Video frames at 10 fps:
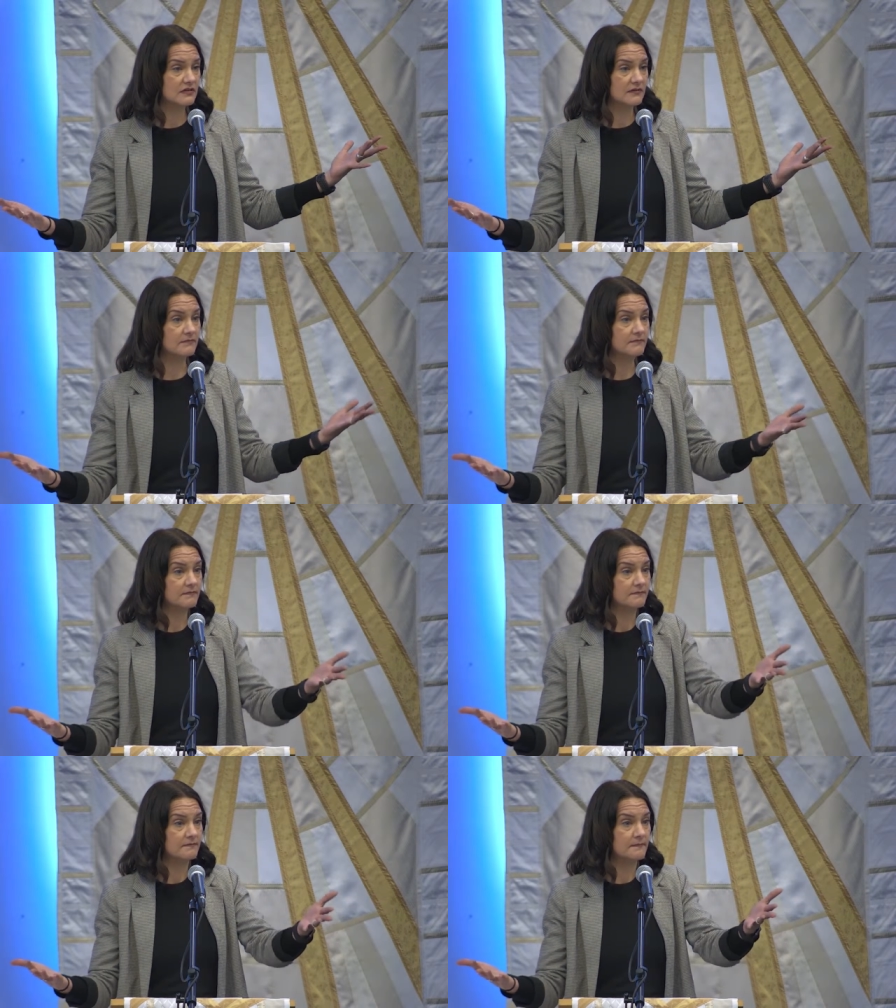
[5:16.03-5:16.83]
Hmm?
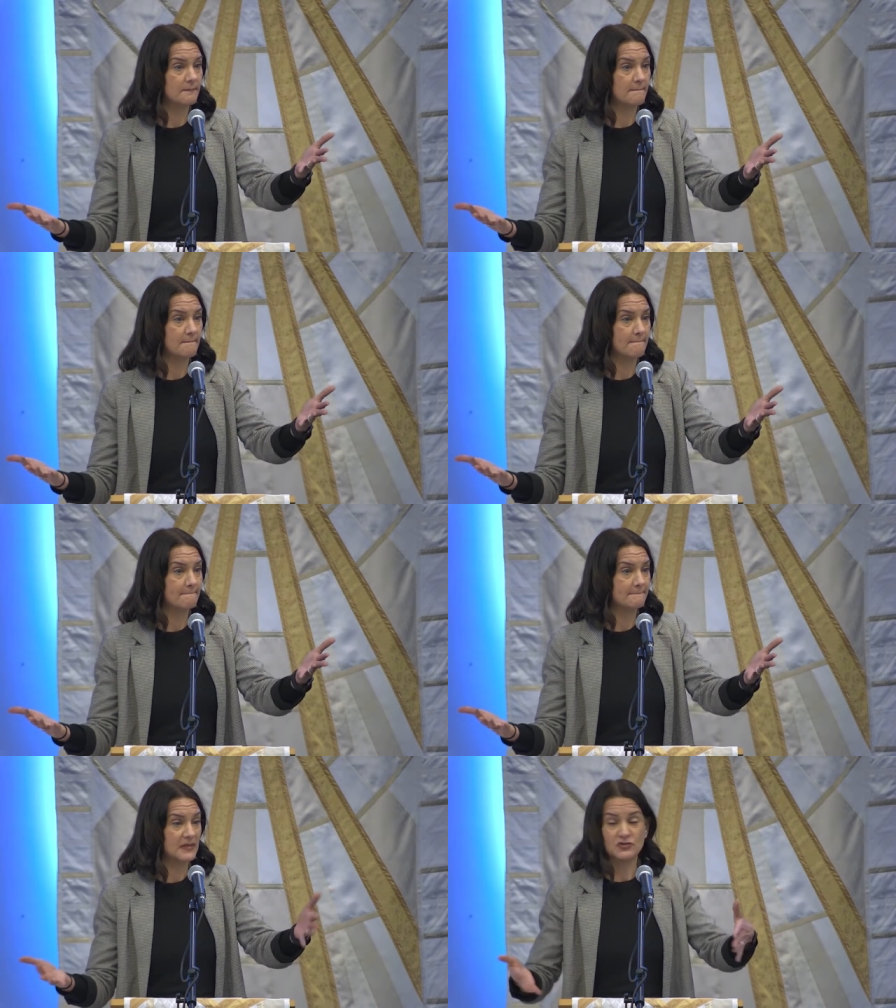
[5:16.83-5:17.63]

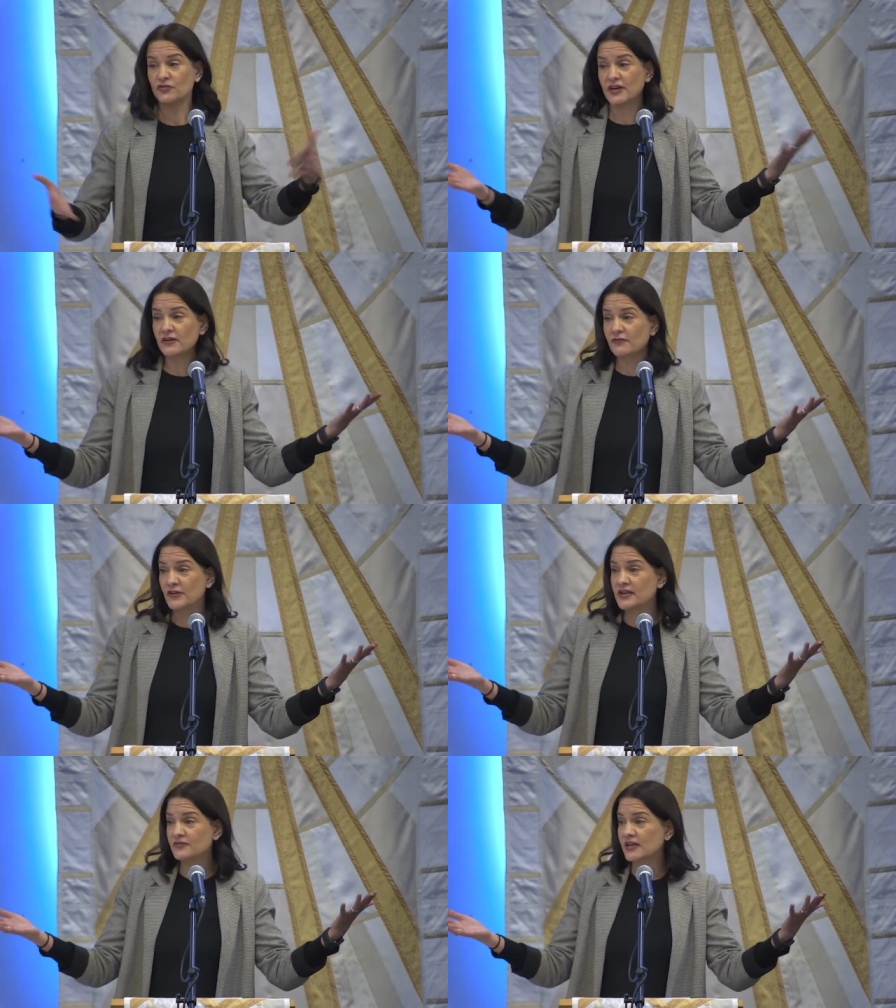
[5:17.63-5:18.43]
So they're
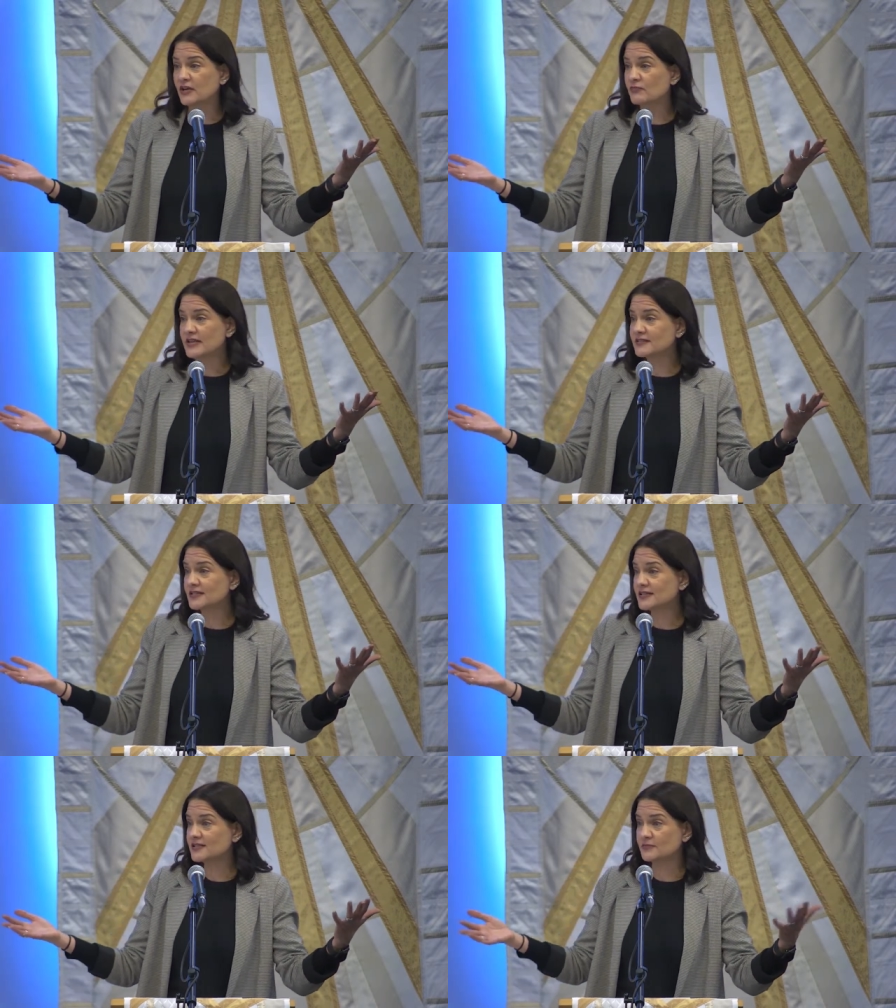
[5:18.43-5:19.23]
afraid of getting
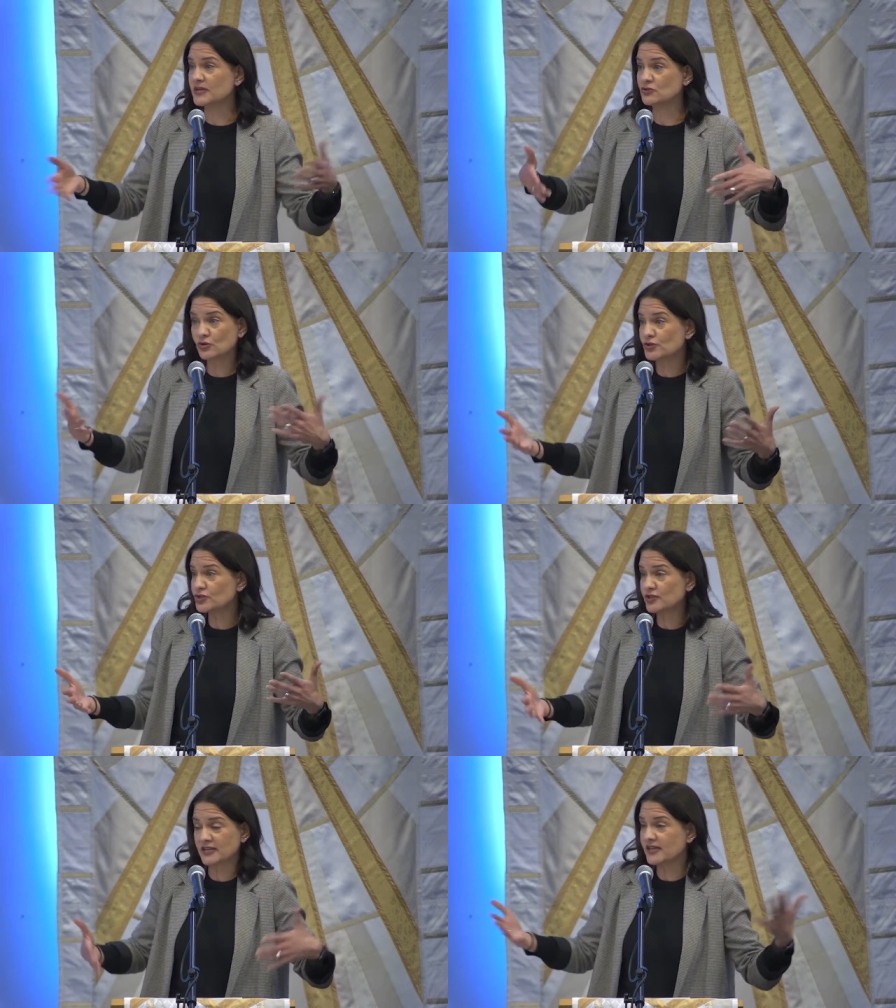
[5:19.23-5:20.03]
arrested, to be
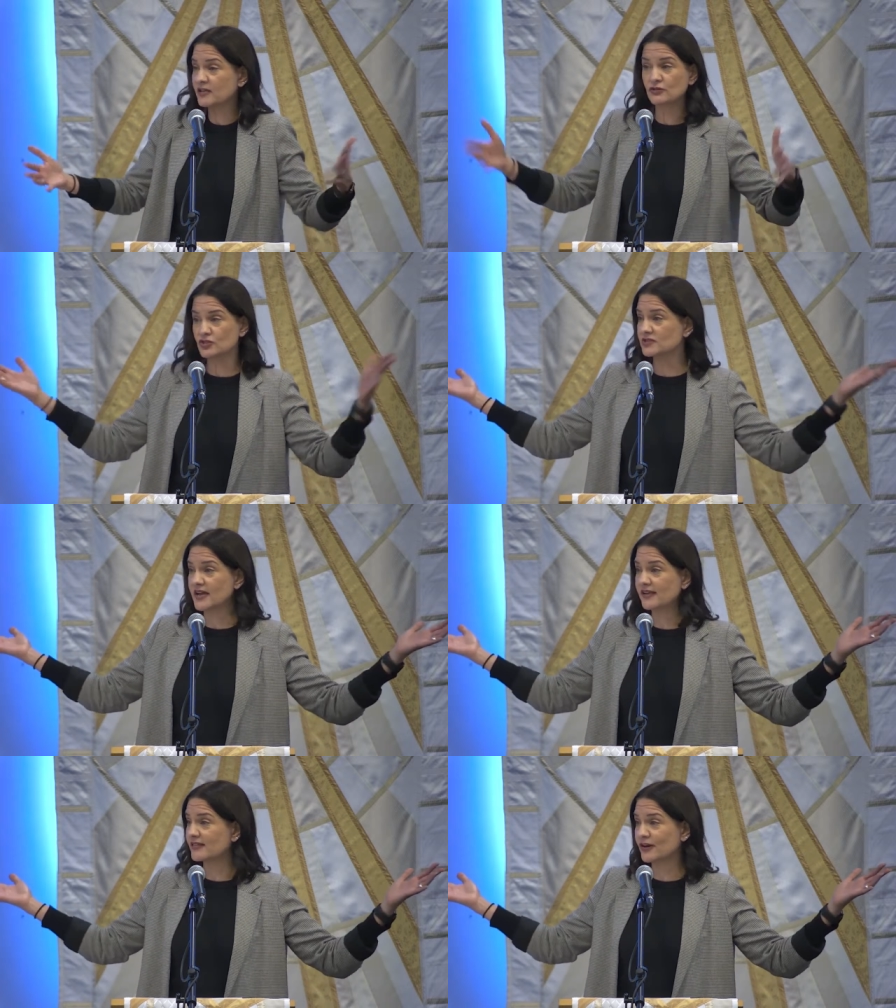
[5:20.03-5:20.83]
tortured and killed just
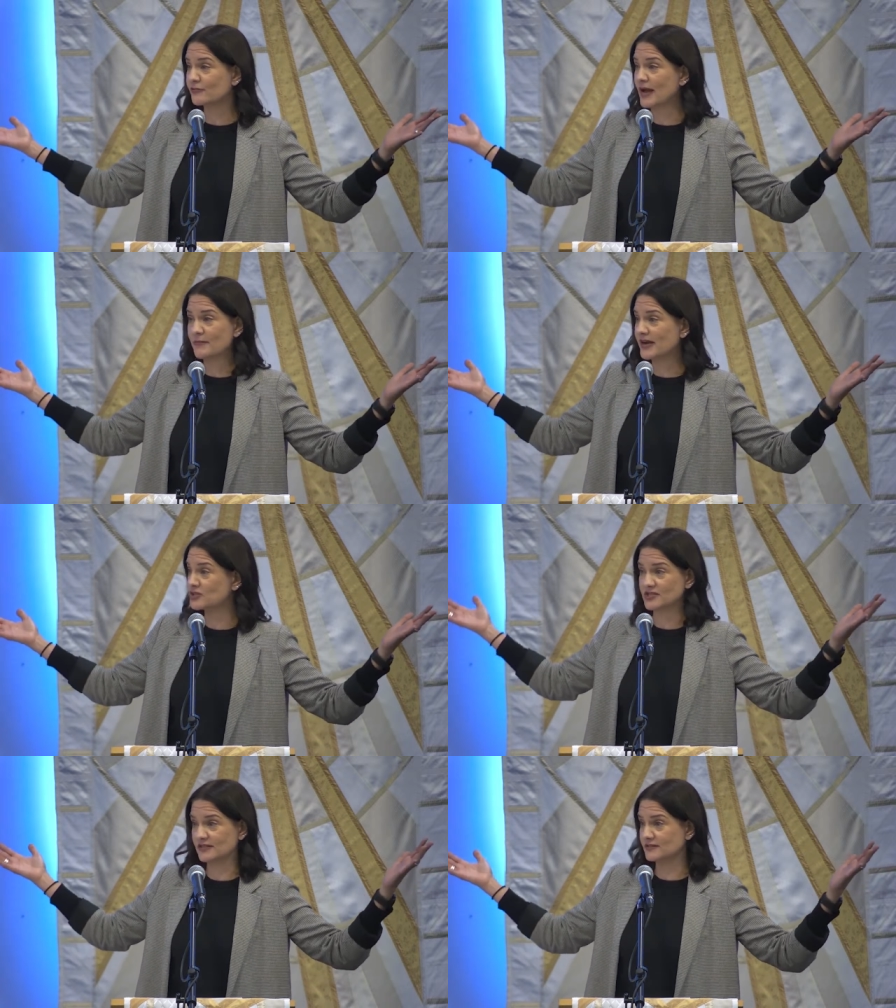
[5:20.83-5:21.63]
like their rabbi
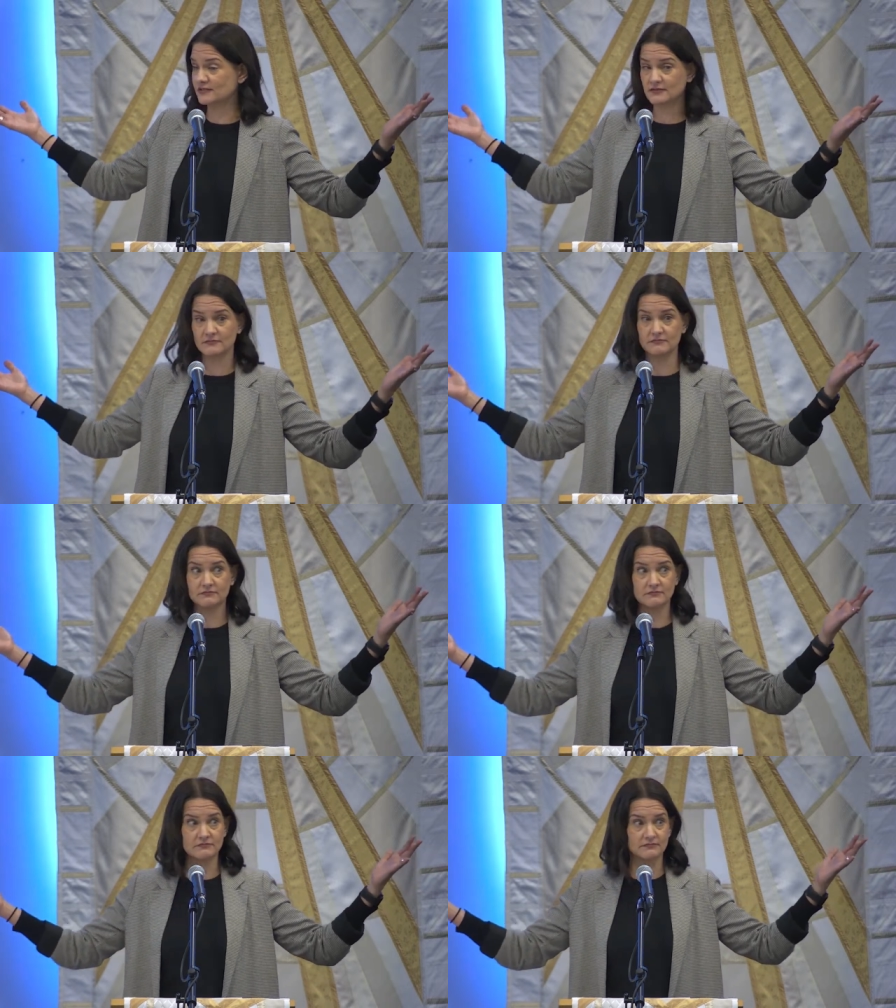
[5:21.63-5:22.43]
Jesus.
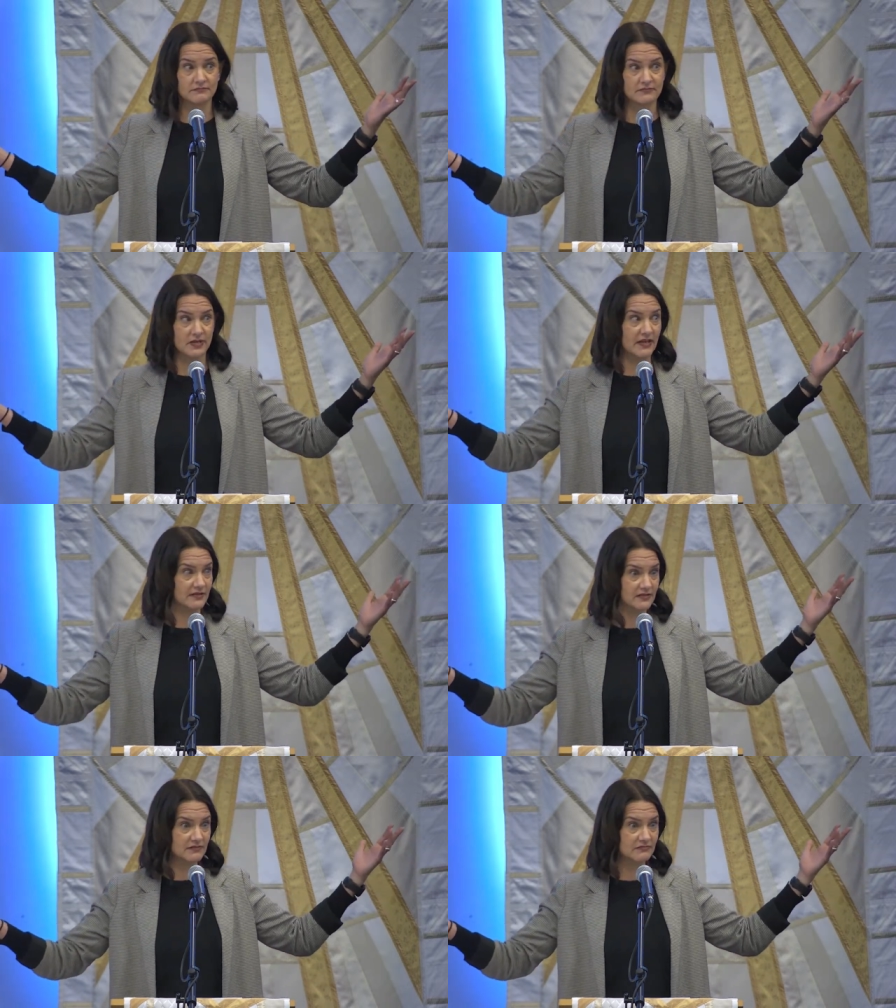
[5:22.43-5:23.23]
What else?